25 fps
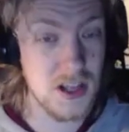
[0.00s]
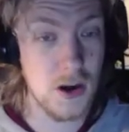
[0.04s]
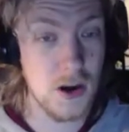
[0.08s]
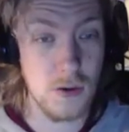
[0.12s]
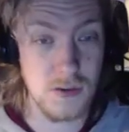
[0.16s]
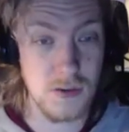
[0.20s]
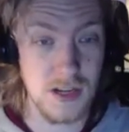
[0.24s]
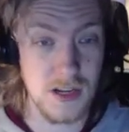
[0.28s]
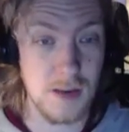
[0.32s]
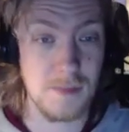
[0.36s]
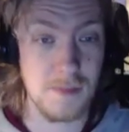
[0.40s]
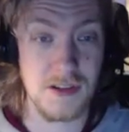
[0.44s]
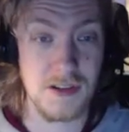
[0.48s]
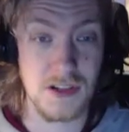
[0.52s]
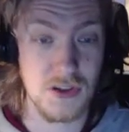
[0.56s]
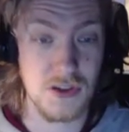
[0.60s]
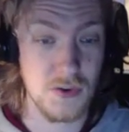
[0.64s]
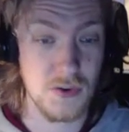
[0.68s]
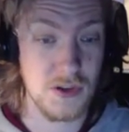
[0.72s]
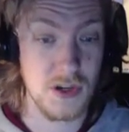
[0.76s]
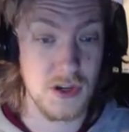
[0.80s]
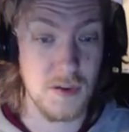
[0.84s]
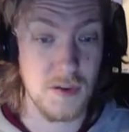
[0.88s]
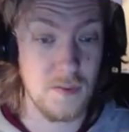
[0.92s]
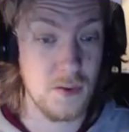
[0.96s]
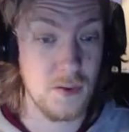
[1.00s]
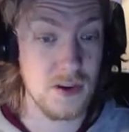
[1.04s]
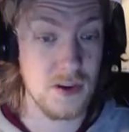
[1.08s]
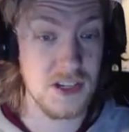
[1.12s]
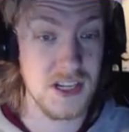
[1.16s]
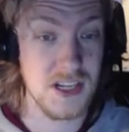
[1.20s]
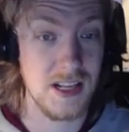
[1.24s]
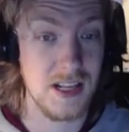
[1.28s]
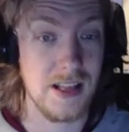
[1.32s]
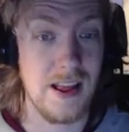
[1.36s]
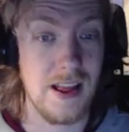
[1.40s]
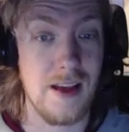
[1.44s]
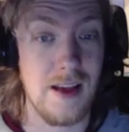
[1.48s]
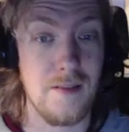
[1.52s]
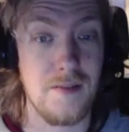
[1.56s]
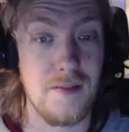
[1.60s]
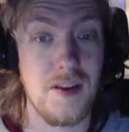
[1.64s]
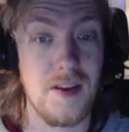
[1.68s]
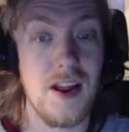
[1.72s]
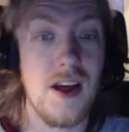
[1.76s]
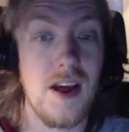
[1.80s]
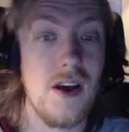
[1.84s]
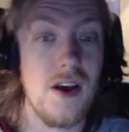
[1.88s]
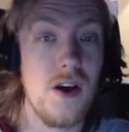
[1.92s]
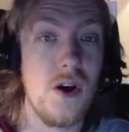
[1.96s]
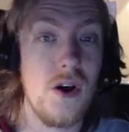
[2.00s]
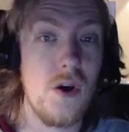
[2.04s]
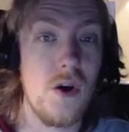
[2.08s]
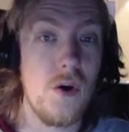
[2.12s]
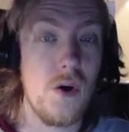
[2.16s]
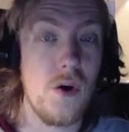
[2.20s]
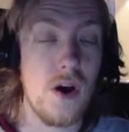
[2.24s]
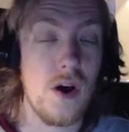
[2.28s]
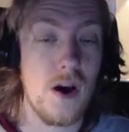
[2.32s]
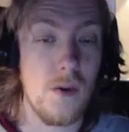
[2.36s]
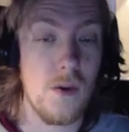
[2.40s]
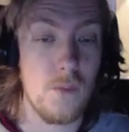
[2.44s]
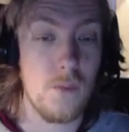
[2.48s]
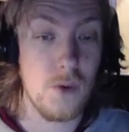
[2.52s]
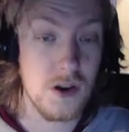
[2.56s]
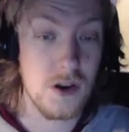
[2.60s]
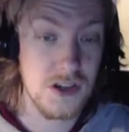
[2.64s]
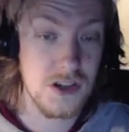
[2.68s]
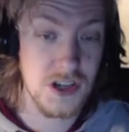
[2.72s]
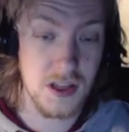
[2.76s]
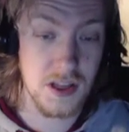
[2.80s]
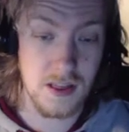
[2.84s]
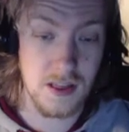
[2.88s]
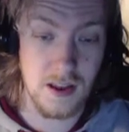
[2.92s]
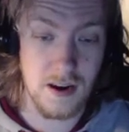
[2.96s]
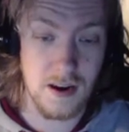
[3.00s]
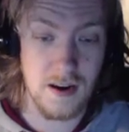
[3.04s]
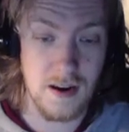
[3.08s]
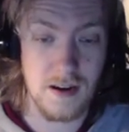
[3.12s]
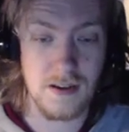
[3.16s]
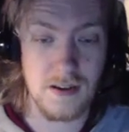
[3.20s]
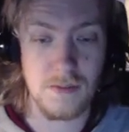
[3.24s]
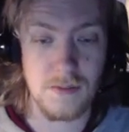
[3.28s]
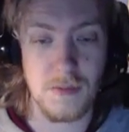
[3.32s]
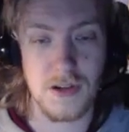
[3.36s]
That always happens on Twitch. So if you want to see it live, watch it there.